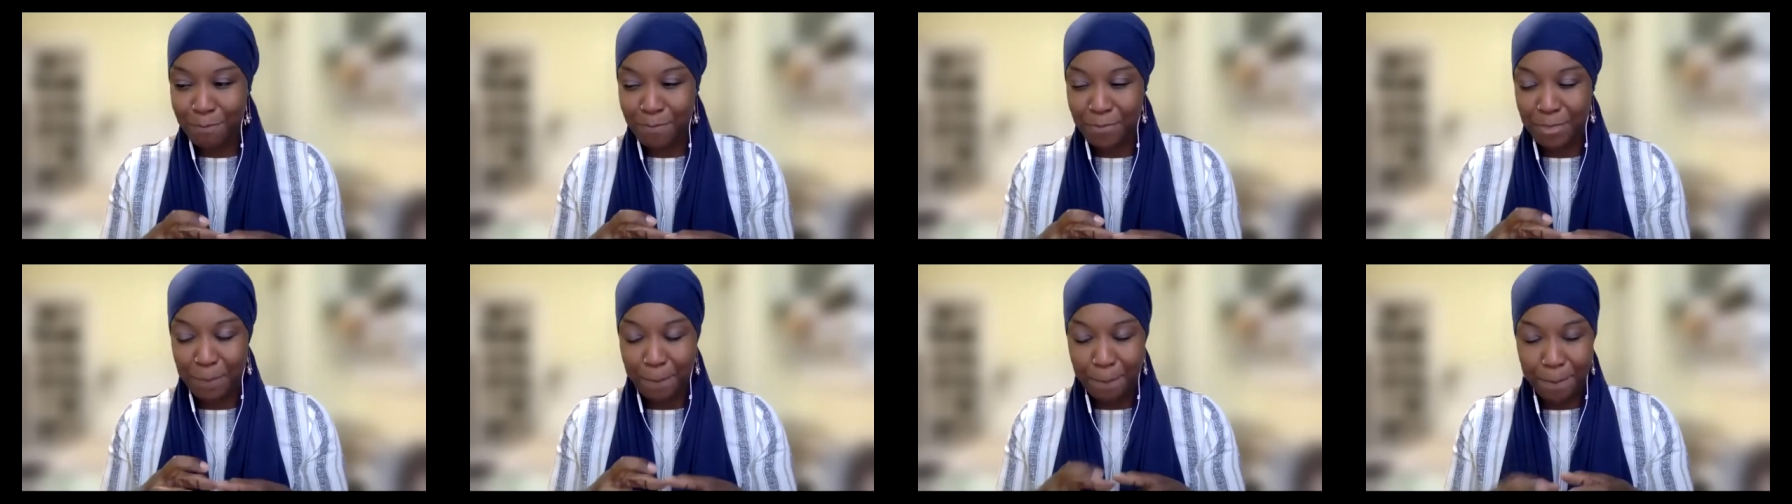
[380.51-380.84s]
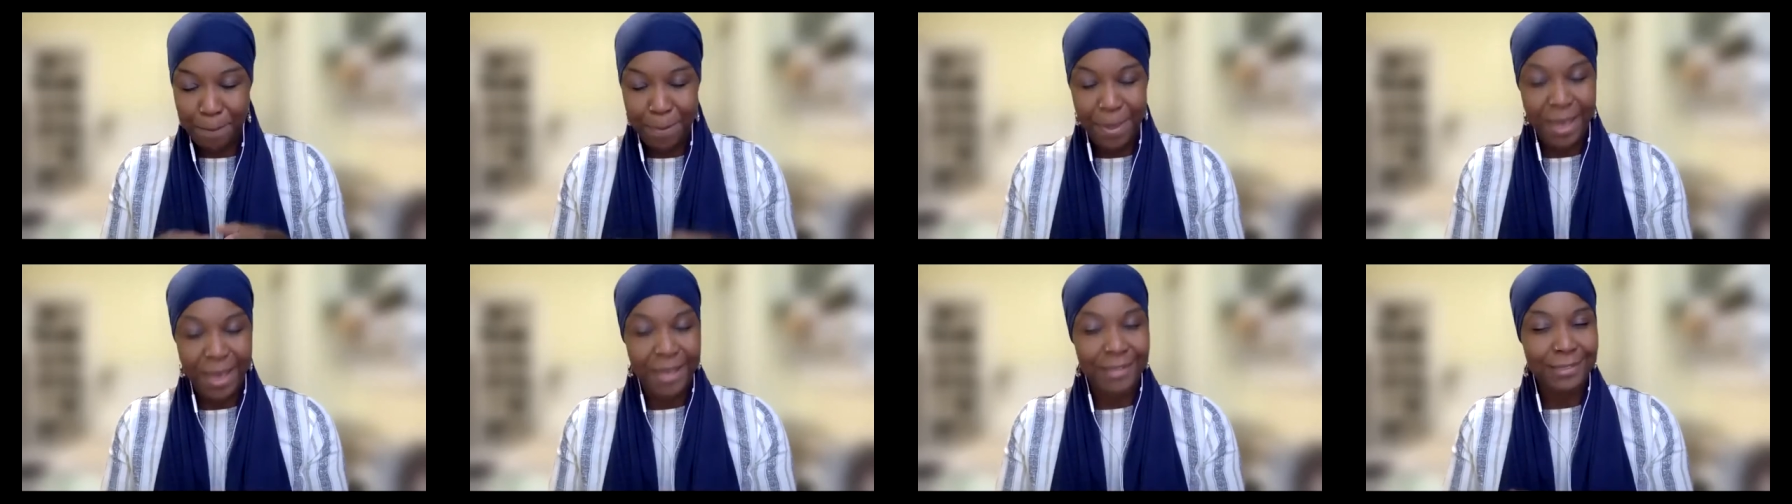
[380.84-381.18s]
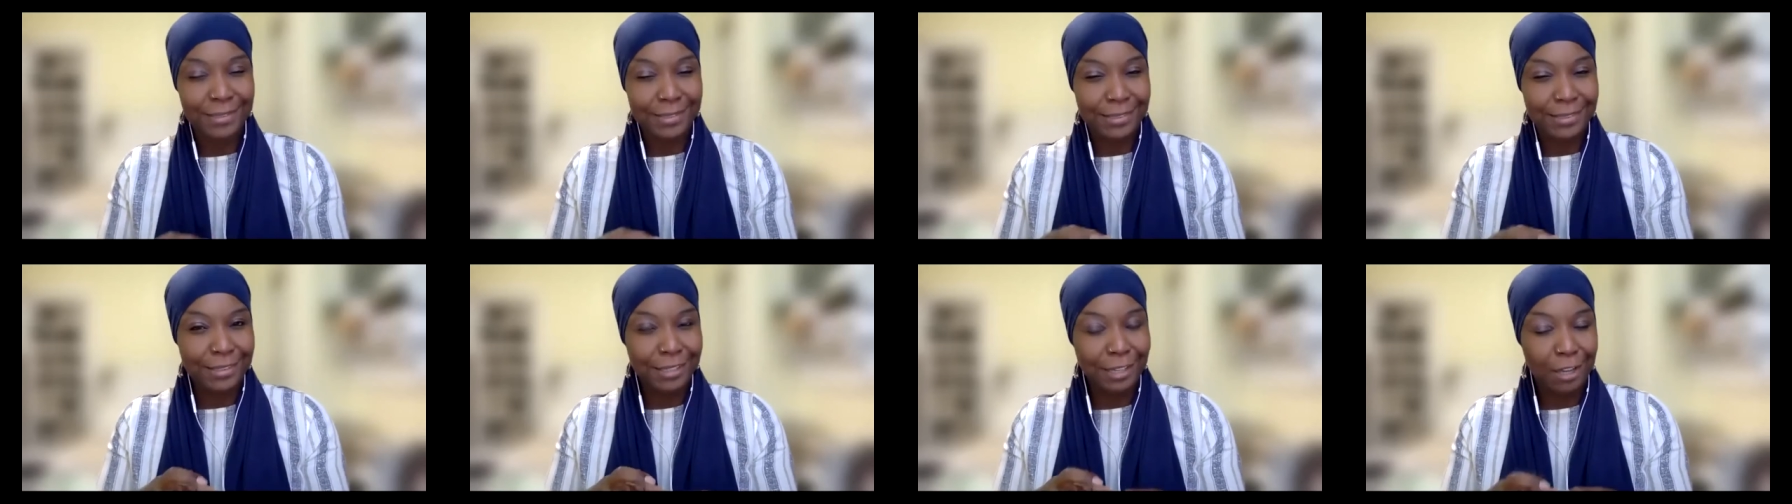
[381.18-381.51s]
the
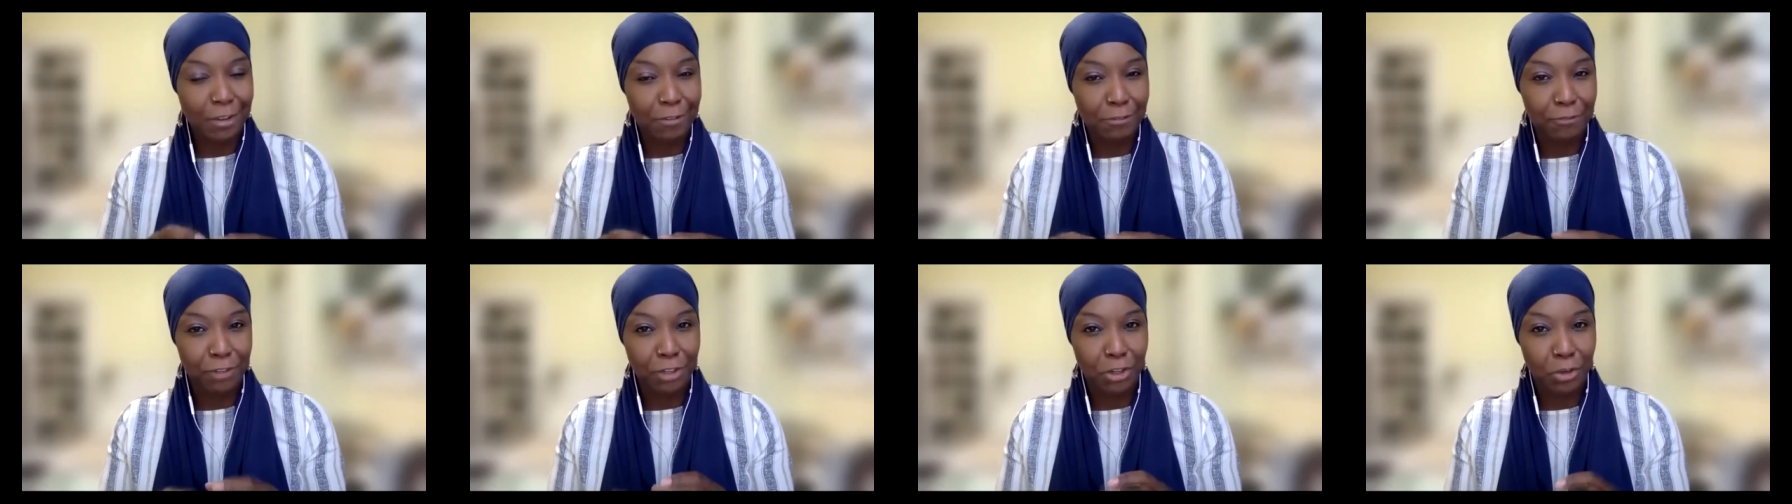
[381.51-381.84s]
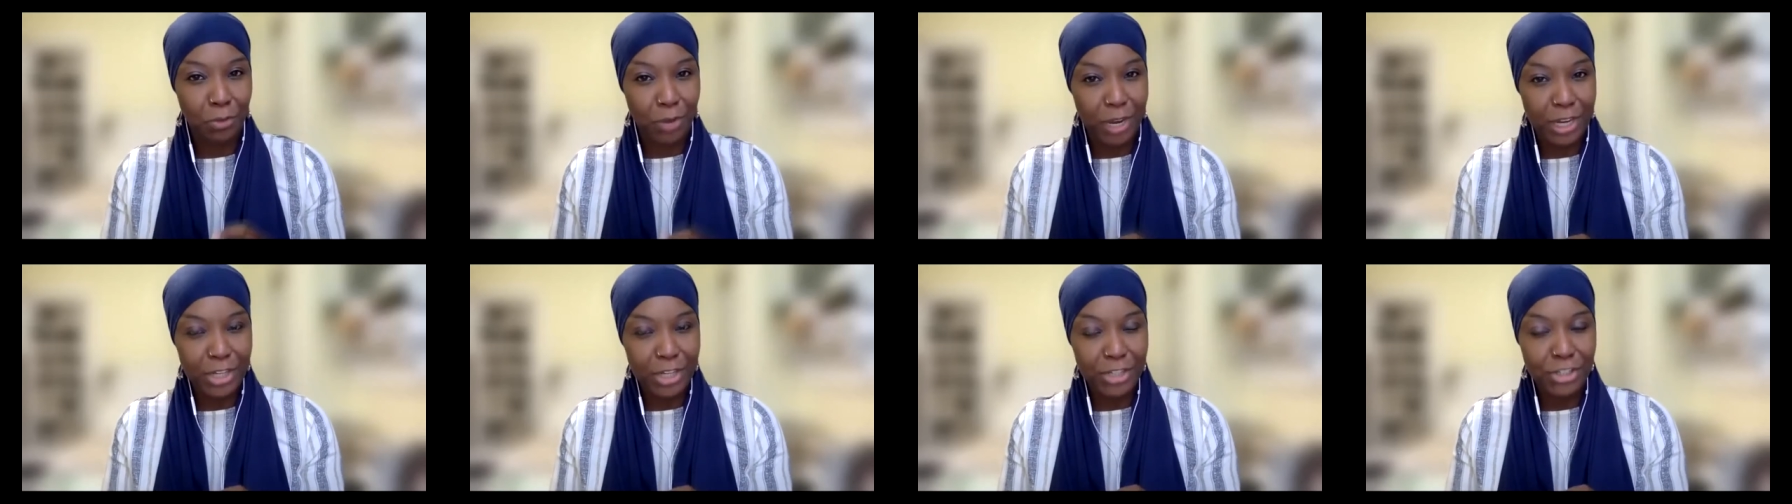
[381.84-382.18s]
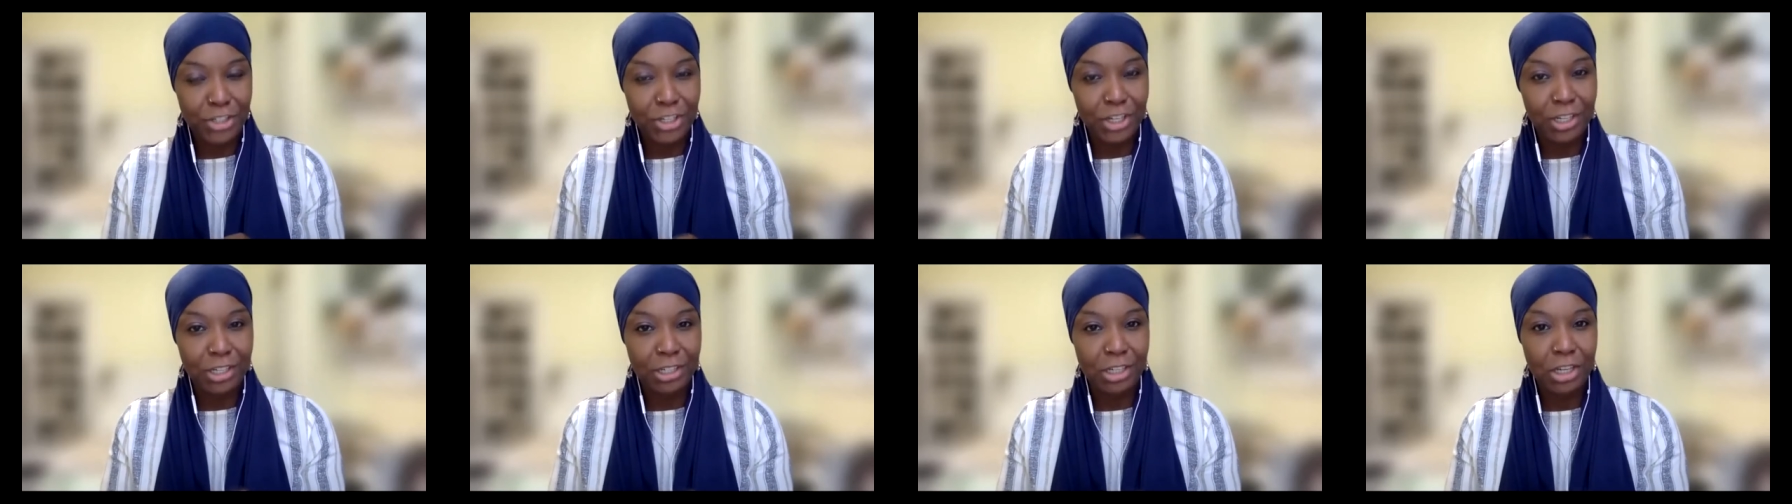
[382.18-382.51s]
best
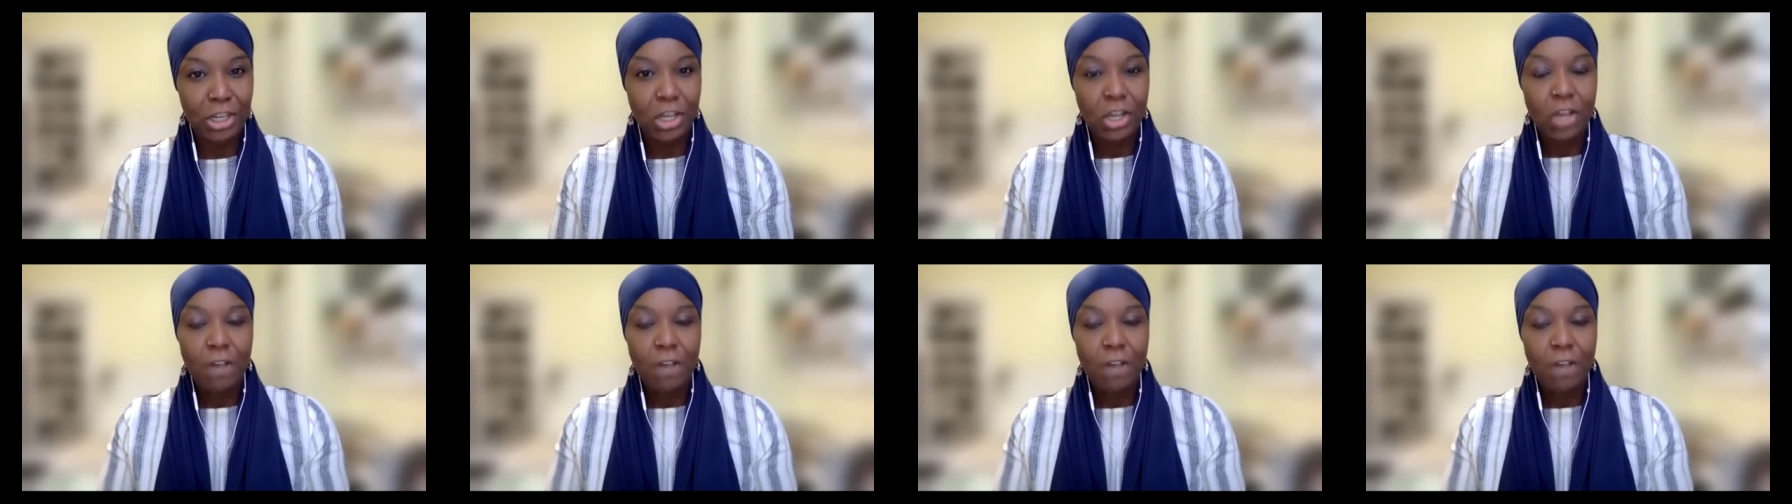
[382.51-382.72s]
configuration